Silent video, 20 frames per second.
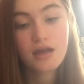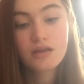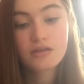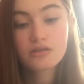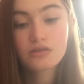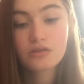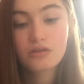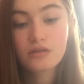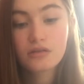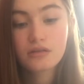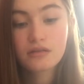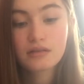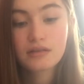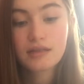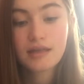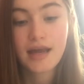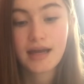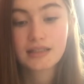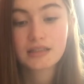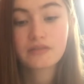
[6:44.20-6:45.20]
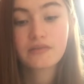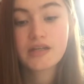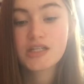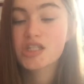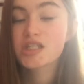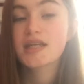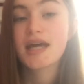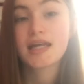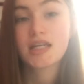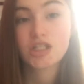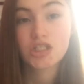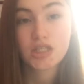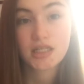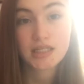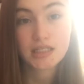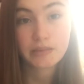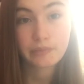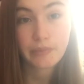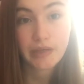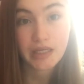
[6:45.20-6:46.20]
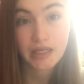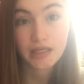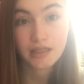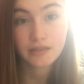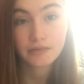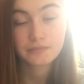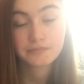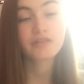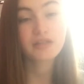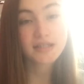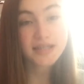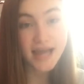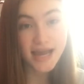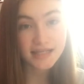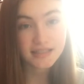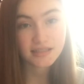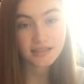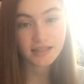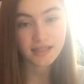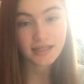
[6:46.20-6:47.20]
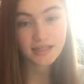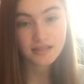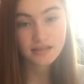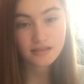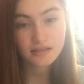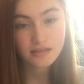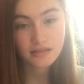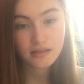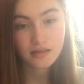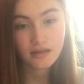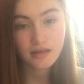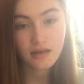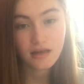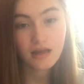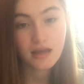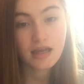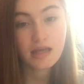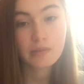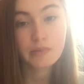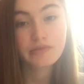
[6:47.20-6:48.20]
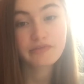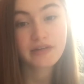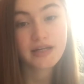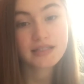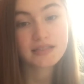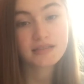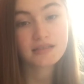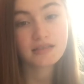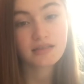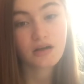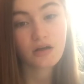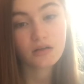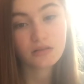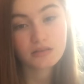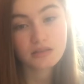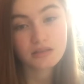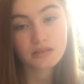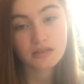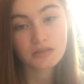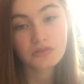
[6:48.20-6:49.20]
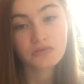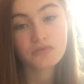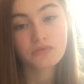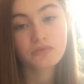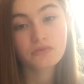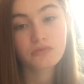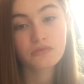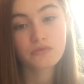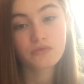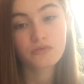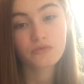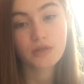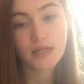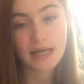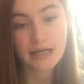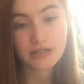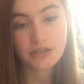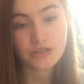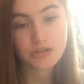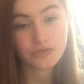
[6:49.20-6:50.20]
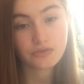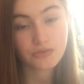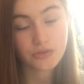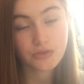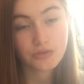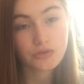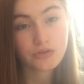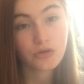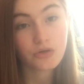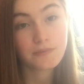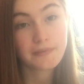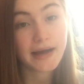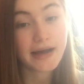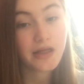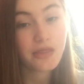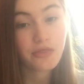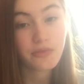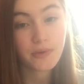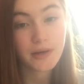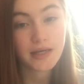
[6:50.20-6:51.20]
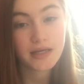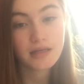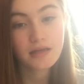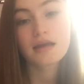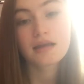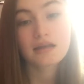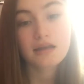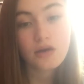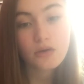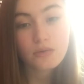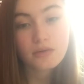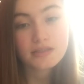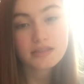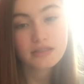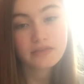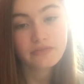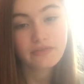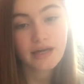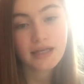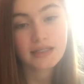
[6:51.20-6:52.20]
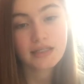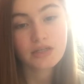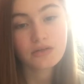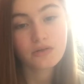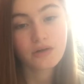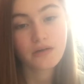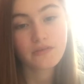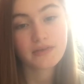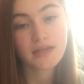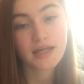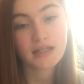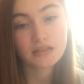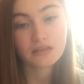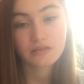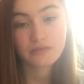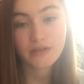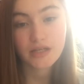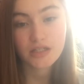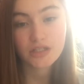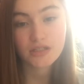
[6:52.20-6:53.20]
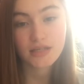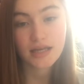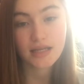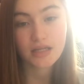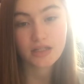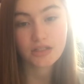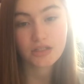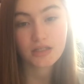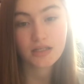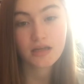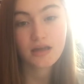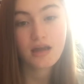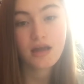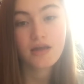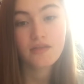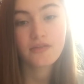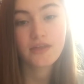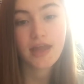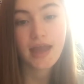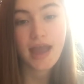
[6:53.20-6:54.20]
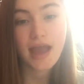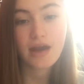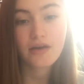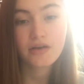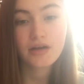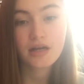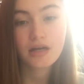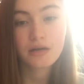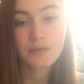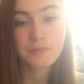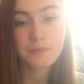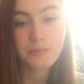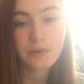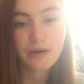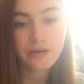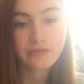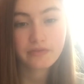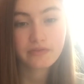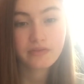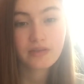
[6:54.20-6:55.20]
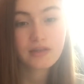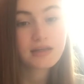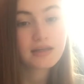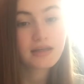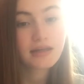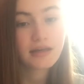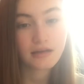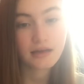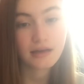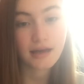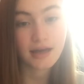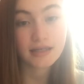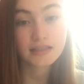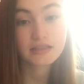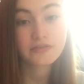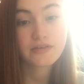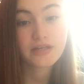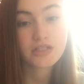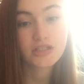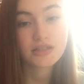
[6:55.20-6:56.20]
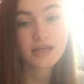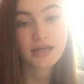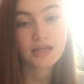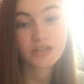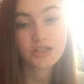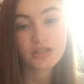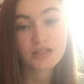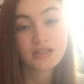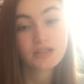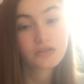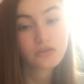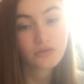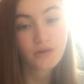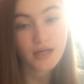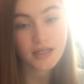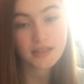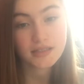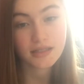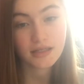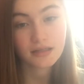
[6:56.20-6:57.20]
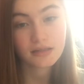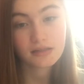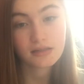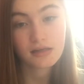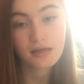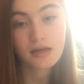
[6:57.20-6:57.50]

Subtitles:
so the activation energy is bigger. For a catalyst, it provides an alternate reaction route or pathway. It lowers the value of the activation energy. The area above the activation energy is greater.